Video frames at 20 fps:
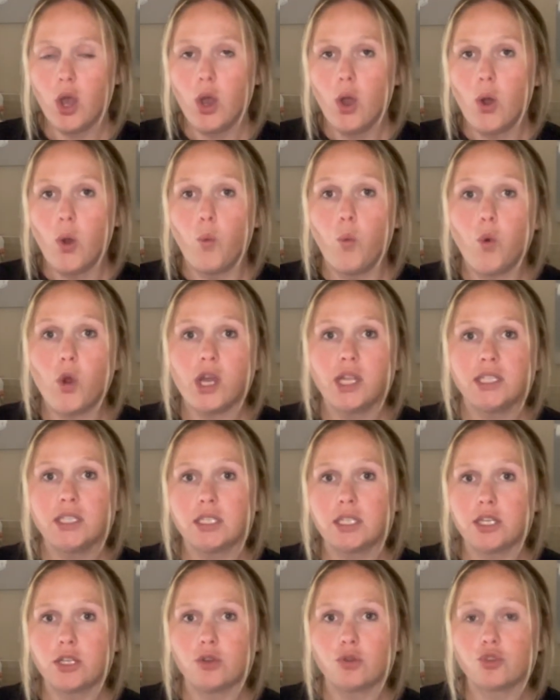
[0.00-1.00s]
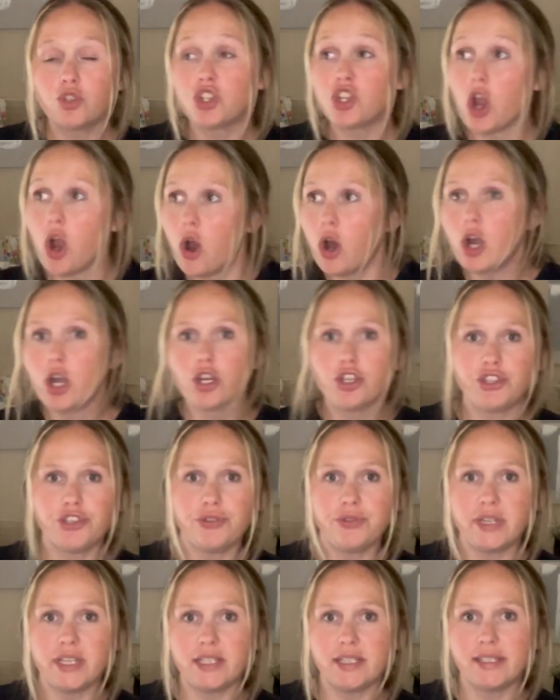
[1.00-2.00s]
One little charge
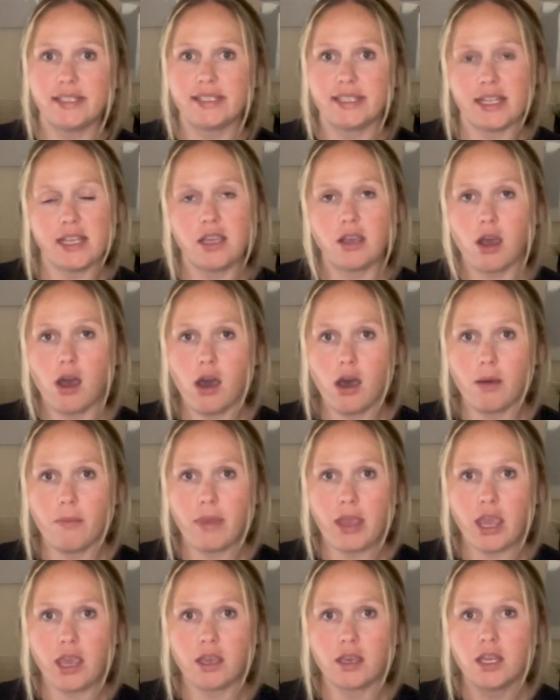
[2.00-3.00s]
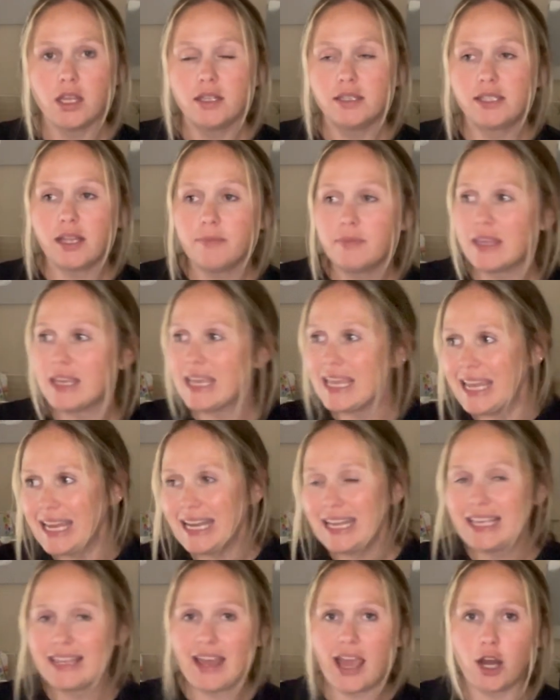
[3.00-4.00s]
you didn't see coming, something
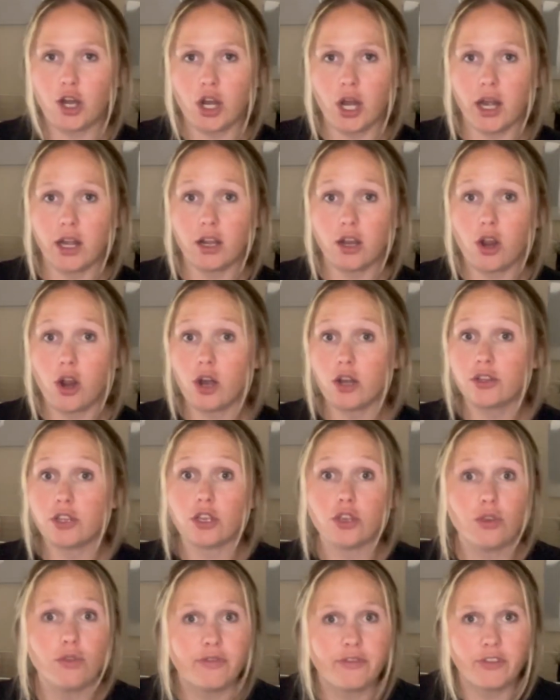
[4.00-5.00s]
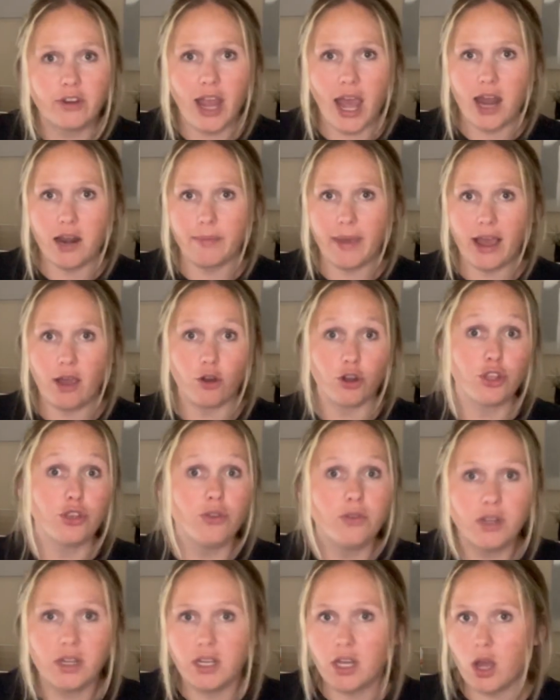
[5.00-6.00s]
hitting that credit card that you forgot about or you
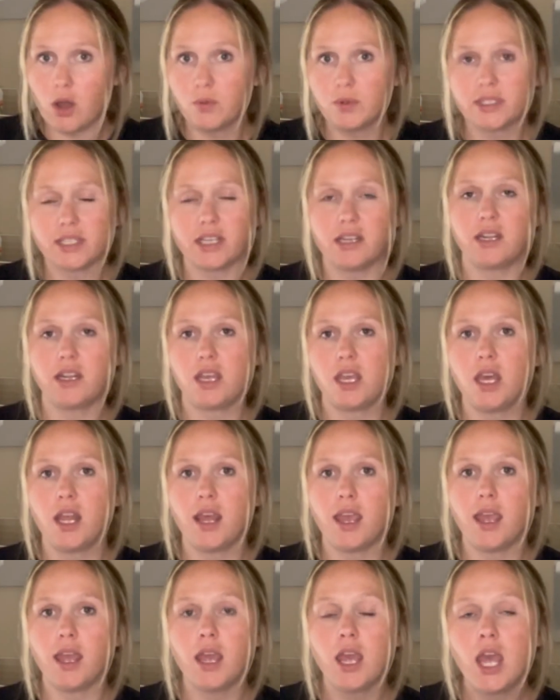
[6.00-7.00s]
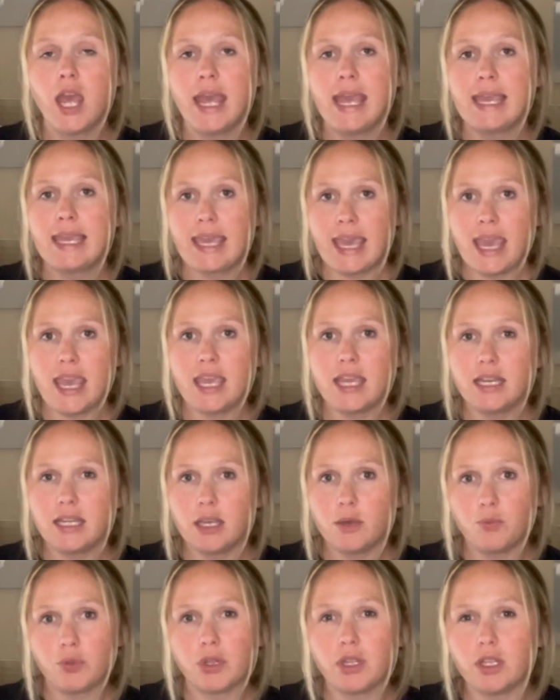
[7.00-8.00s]
didn't know was going to hit it, can
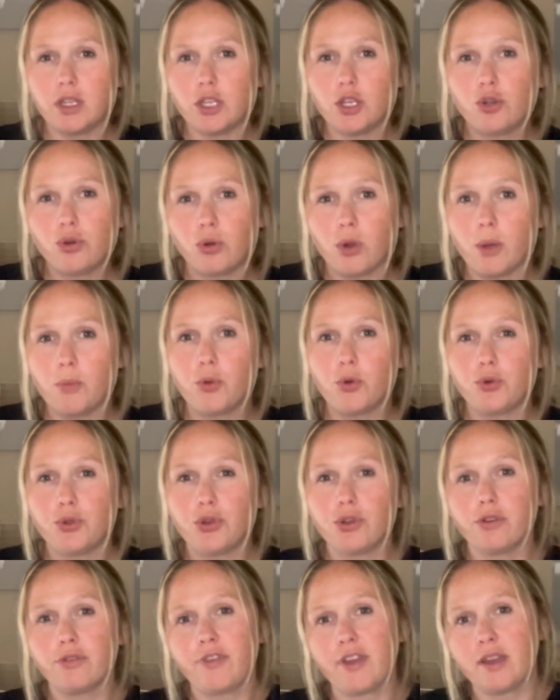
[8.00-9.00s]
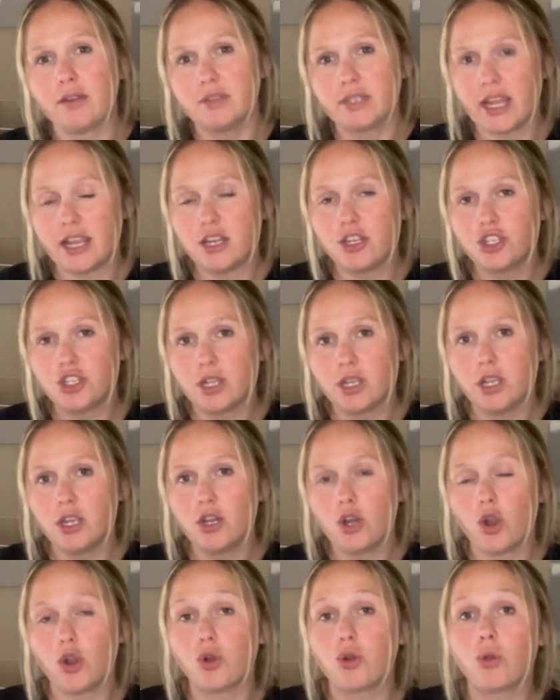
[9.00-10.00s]
completely crumble your
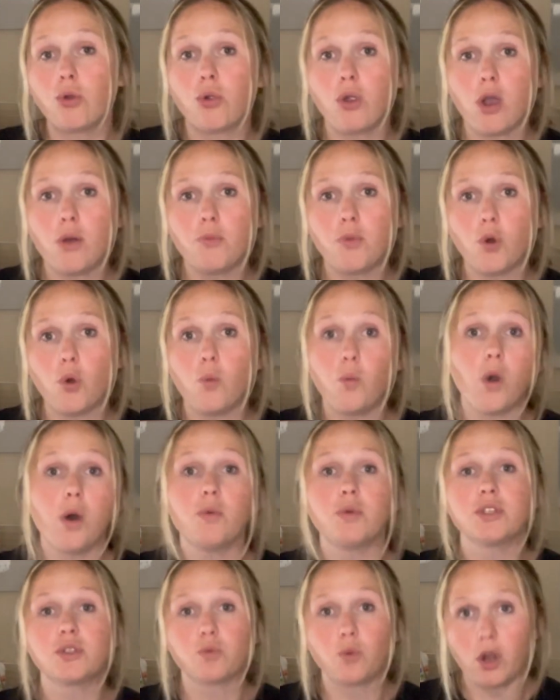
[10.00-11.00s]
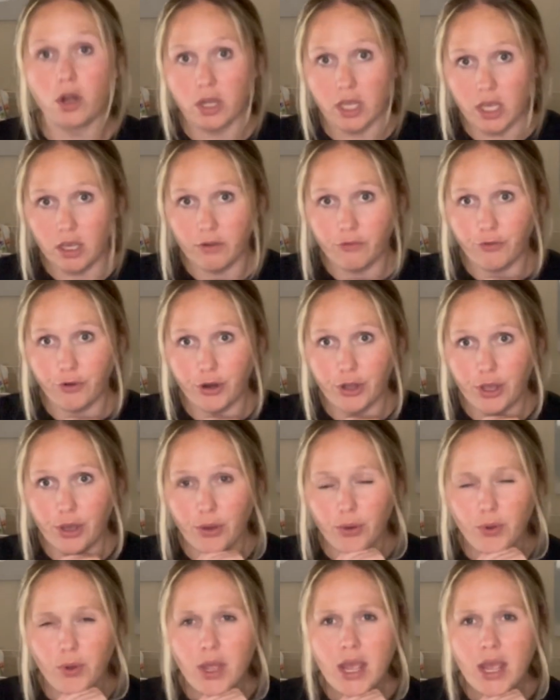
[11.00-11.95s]
foundation or crumble what was working for you.